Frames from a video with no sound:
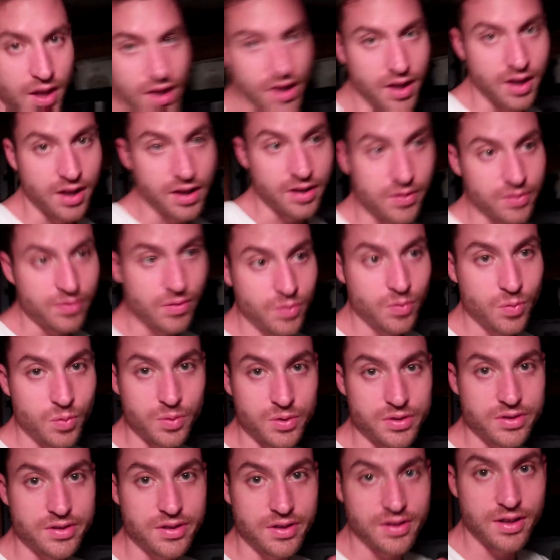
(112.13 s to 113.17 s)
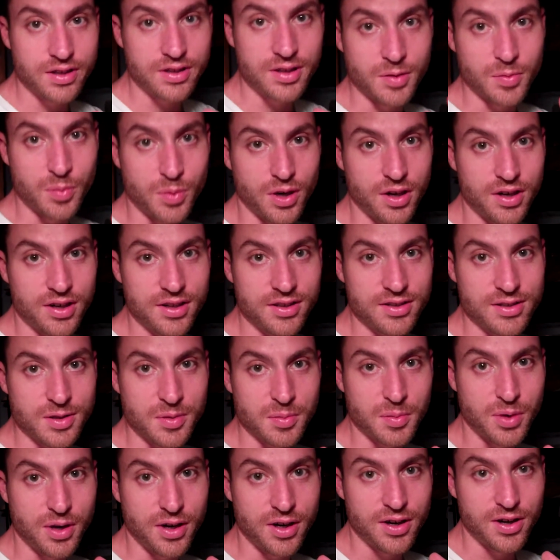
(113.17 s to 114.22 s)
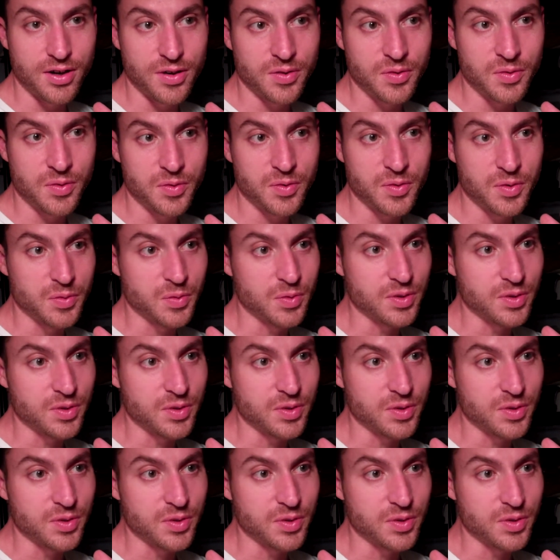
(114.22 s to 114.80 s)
and we'll see you at the market tomorrow